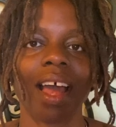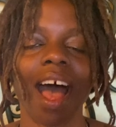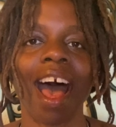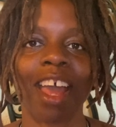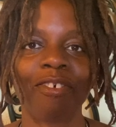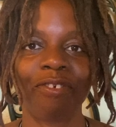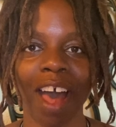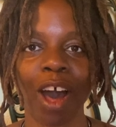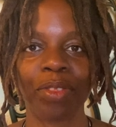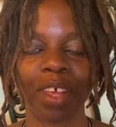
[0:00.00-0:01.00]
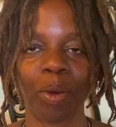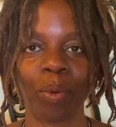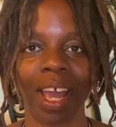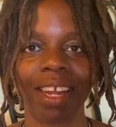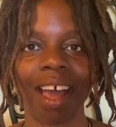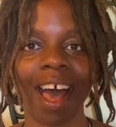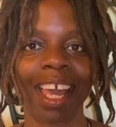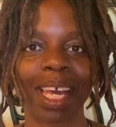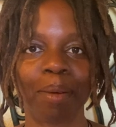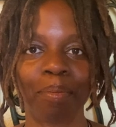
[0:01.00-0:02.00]
I have found that when I
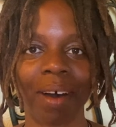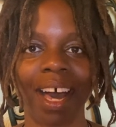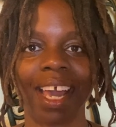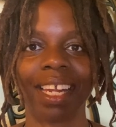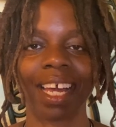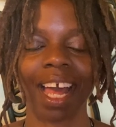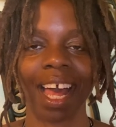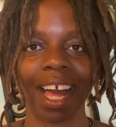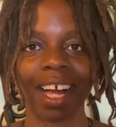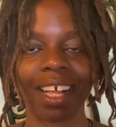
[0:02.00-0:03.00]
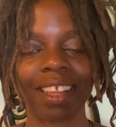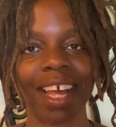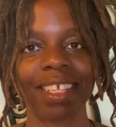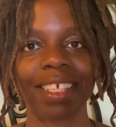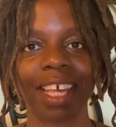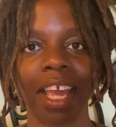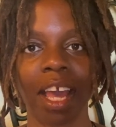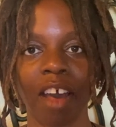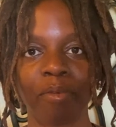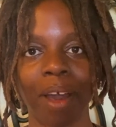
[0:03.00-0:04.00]
combine cleansing
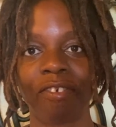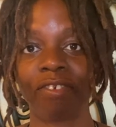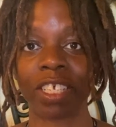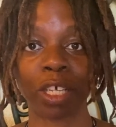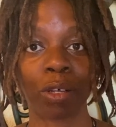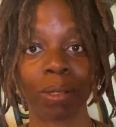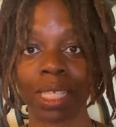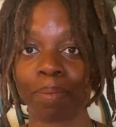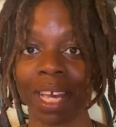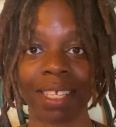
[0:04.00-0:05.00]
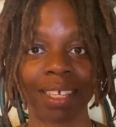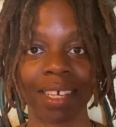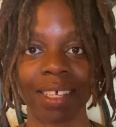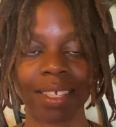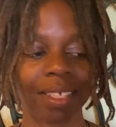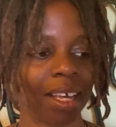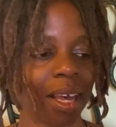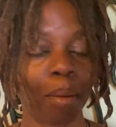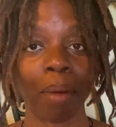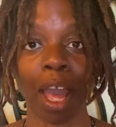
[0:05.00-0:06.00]
of my physical spaces,
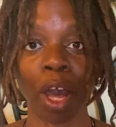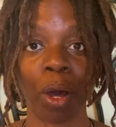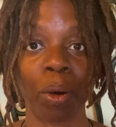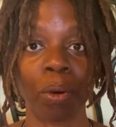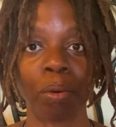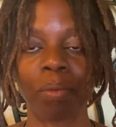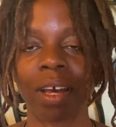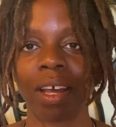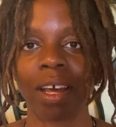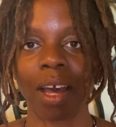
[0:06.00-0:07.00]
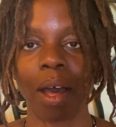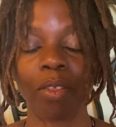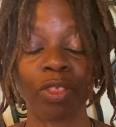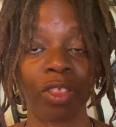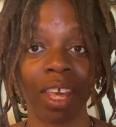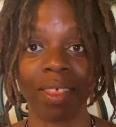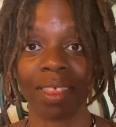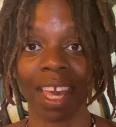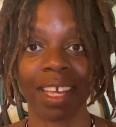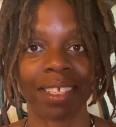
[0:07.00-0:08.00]
my home, the
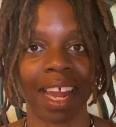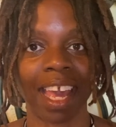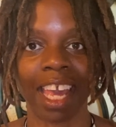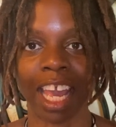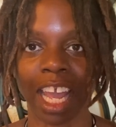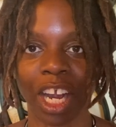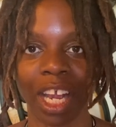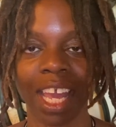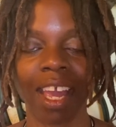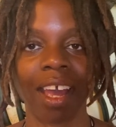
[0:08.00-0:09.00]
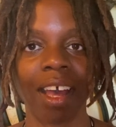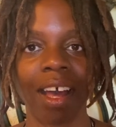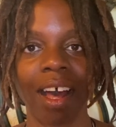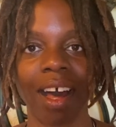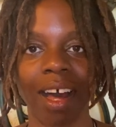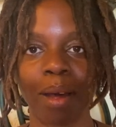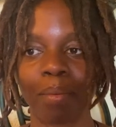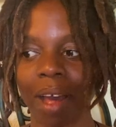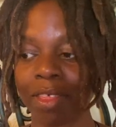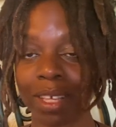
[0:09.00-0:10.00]
things that I carry,
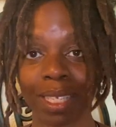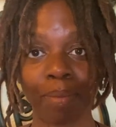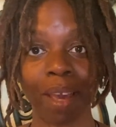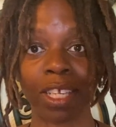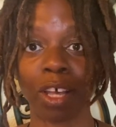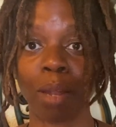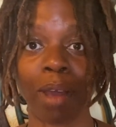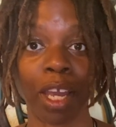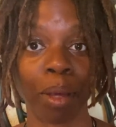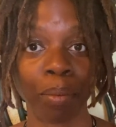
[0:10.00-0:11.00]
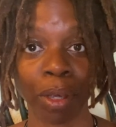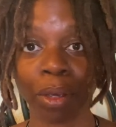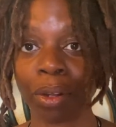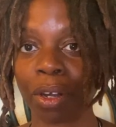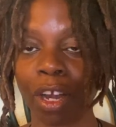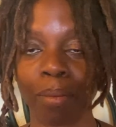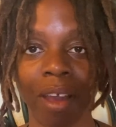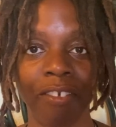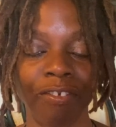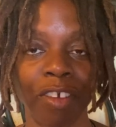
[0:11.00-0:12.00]
the space on my computer, on my
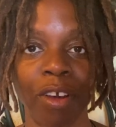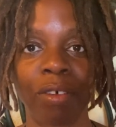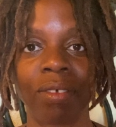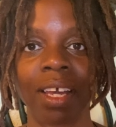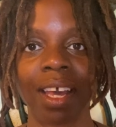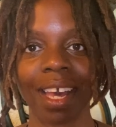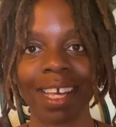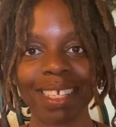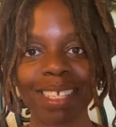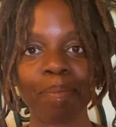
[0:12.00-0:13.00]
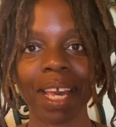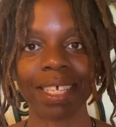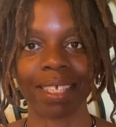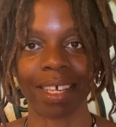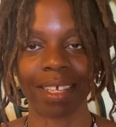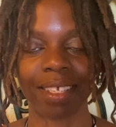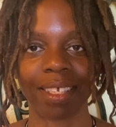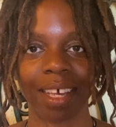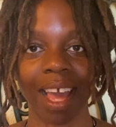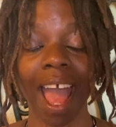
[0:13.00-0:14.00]
phone,
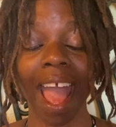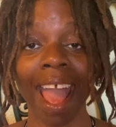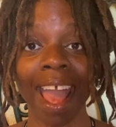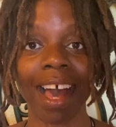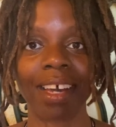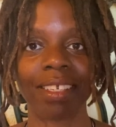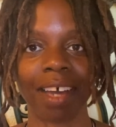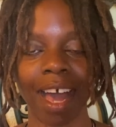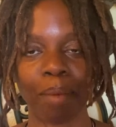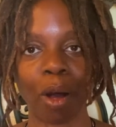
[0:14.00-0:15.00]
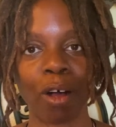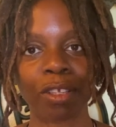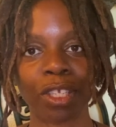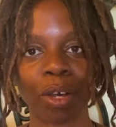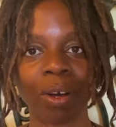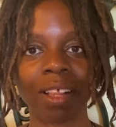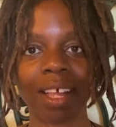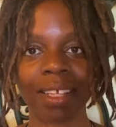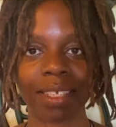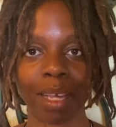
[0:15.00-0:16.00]
spaces, and I'm also
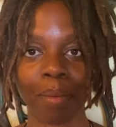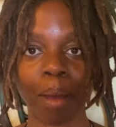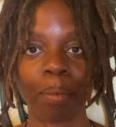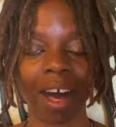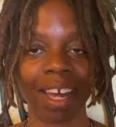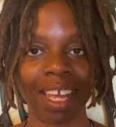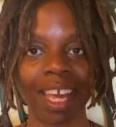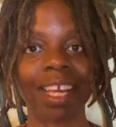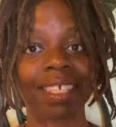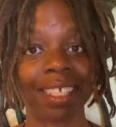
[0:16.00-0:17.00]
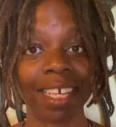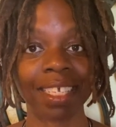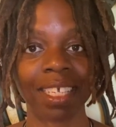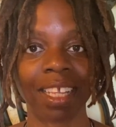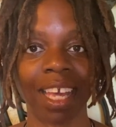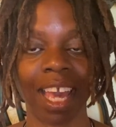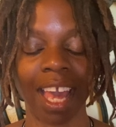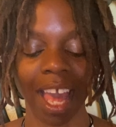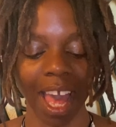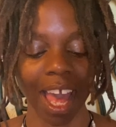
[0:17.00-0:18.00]
cleansing my body seasonally,
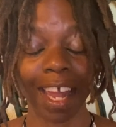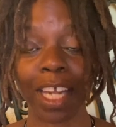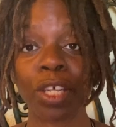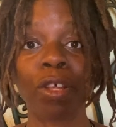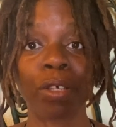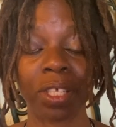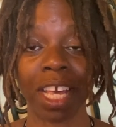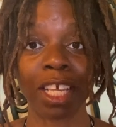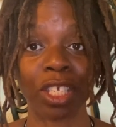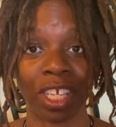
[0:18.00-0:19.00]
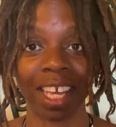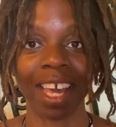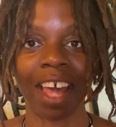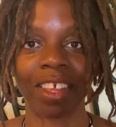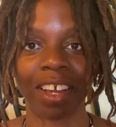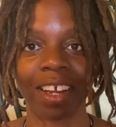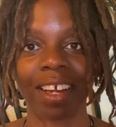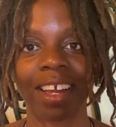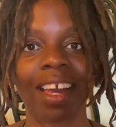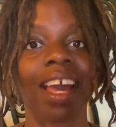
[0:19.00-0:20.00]
and I do those things together,
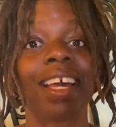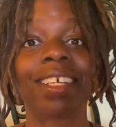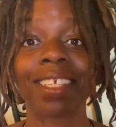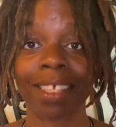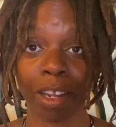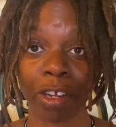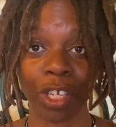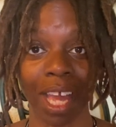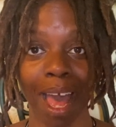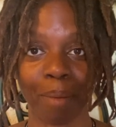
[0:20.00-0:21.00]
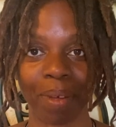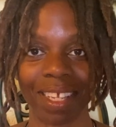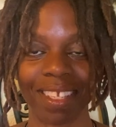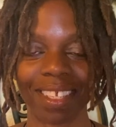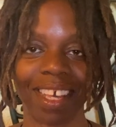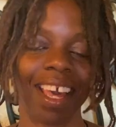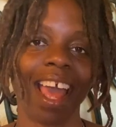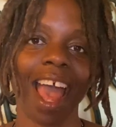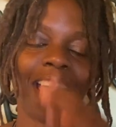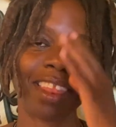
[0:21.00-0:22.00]
synergy happens.
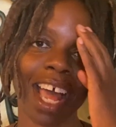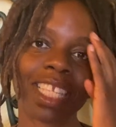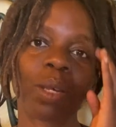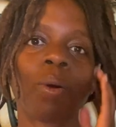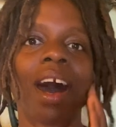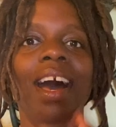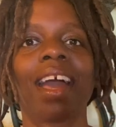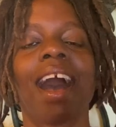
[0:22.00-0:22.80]
And that's why